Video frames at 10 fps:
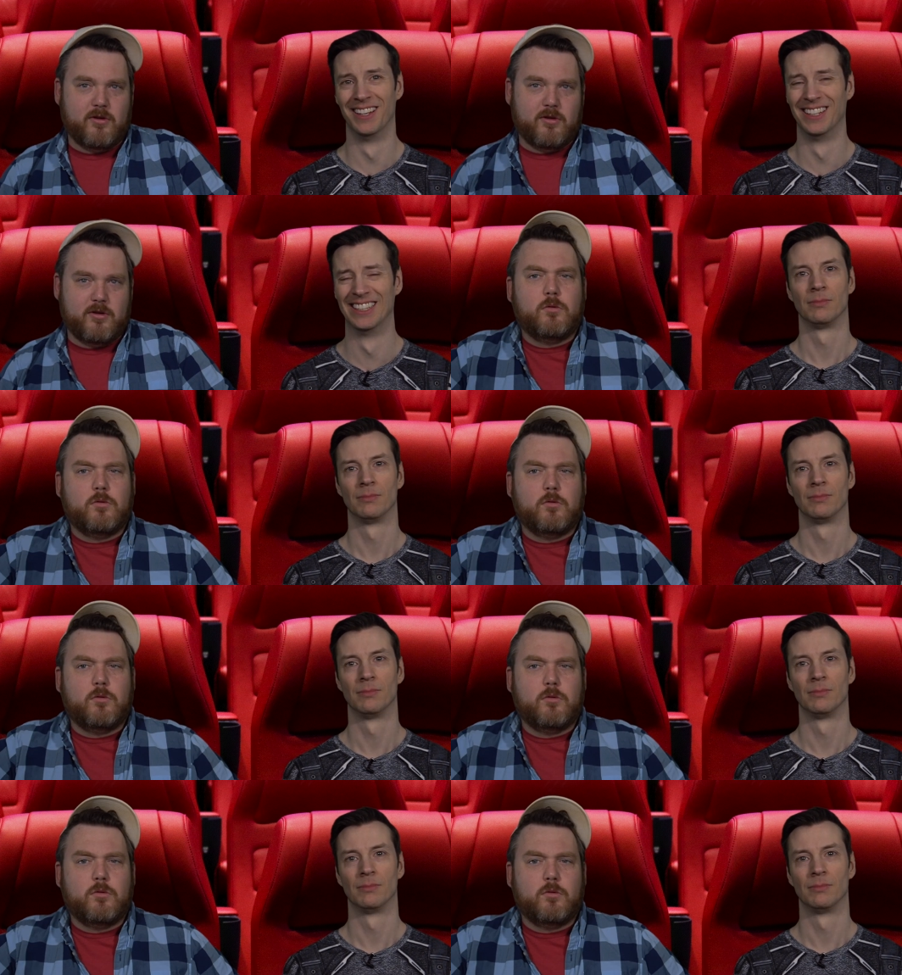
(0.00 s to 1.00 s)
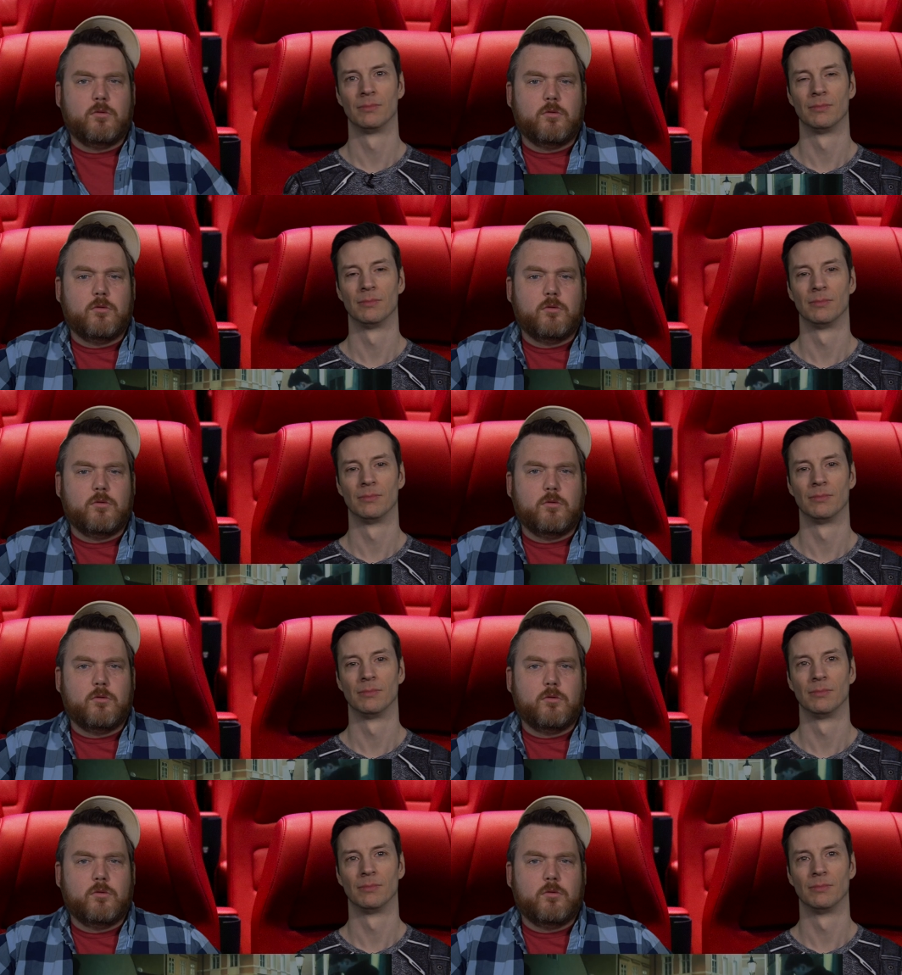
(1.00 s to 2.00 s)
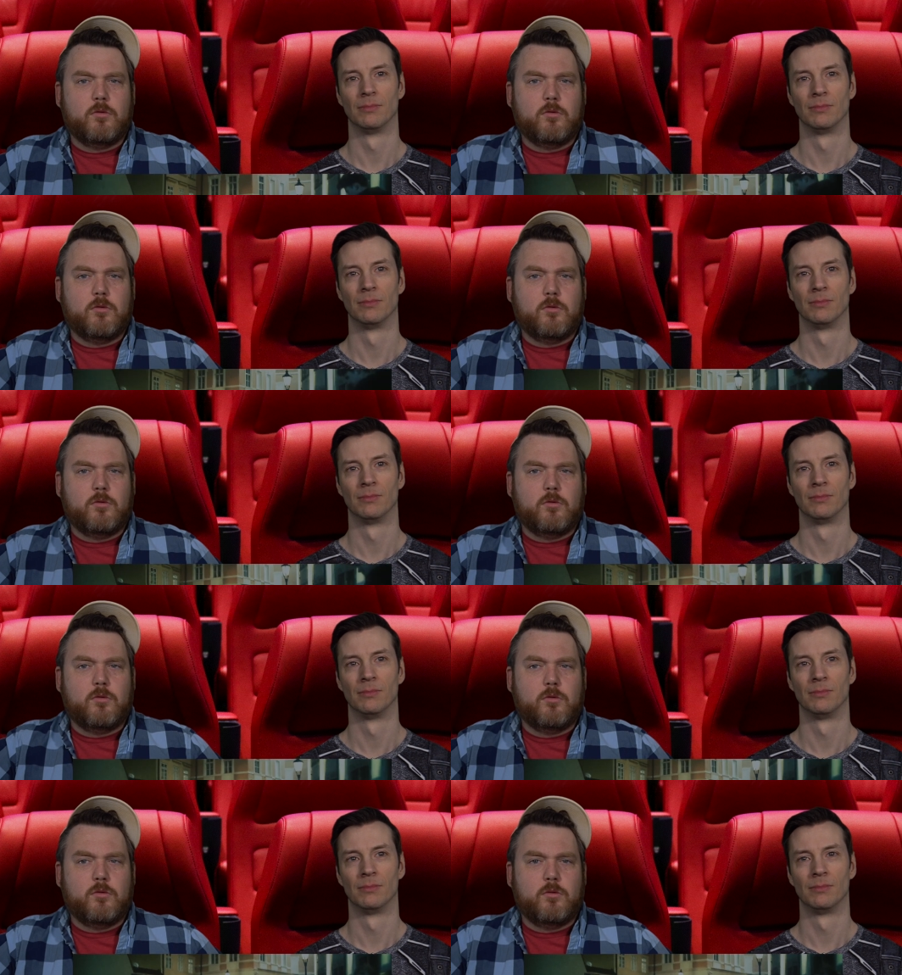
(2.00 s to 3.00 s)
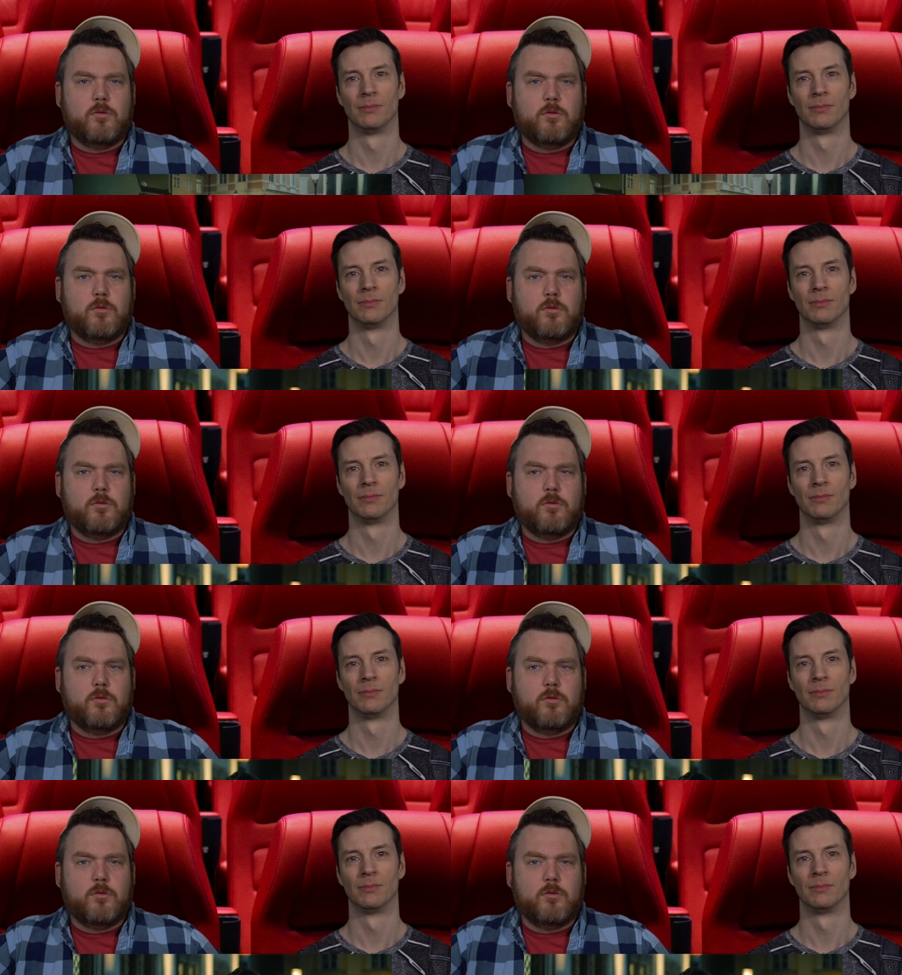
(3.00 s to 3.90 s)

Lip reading: No one is speaking in this clip.